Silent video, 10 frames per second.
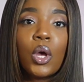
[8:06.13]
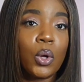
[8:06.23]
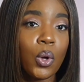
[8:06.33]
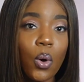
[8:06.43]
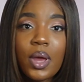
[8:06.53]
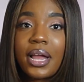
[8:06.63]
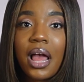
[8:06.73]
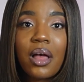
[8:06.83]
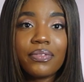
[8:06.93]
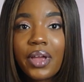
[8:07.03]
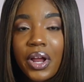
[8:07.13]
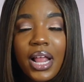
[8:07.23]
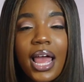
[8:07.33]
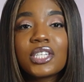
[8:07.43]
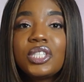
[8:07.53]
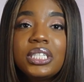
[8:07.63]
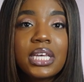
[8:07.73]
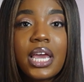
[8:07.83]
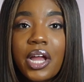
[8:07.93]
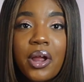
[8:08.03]
going out there to actually
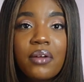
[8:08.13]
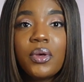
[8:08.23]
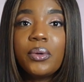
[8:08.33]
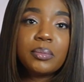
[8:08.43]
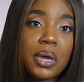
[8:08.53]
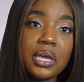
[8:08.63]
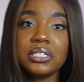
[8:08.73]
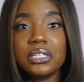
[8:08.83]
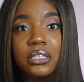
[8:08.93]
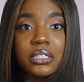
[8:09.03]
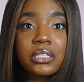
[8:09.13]
take care of those patients.